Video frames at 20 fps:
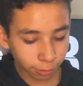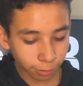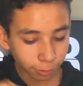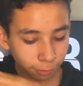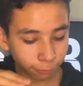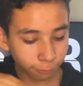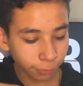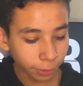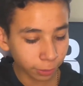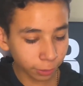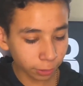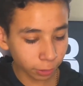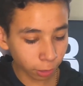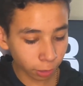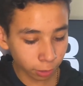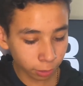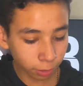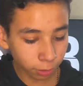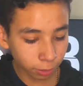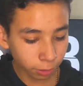Very
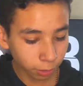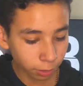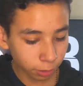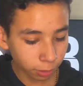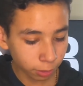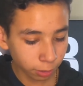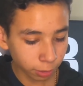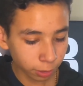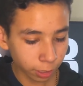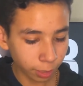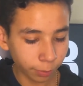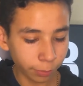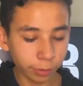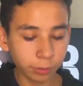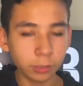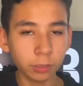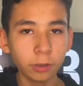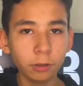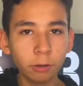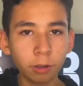long.
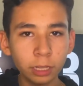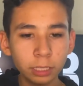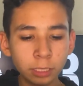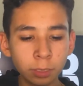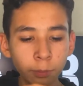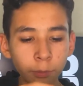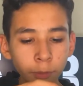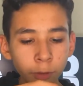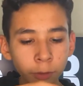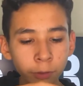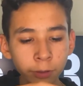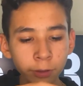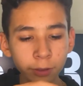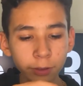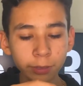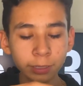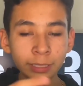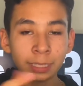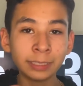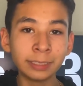It's in blue,
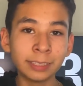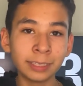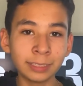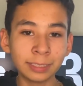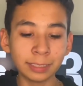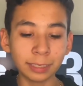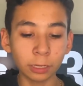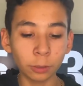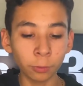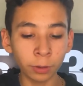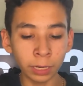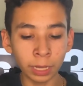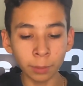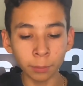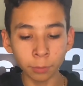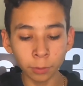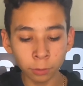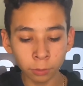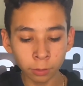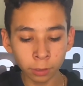since this is a green
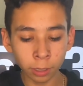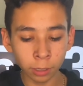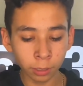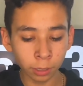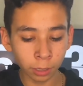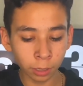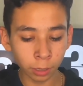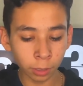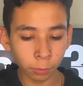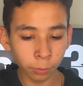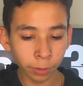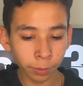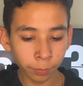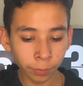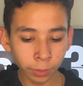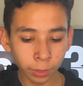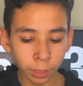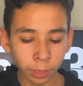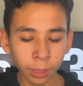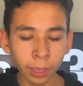and blue colorway.
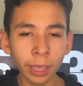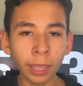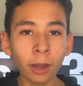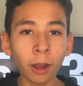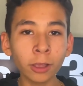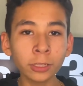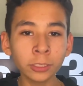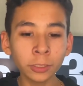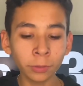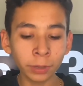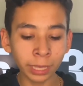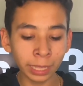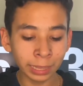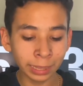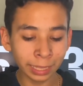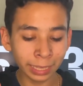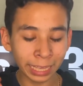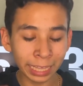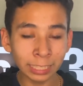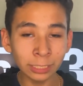And also
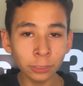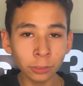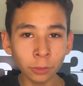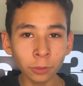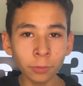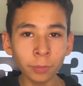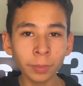in the insole,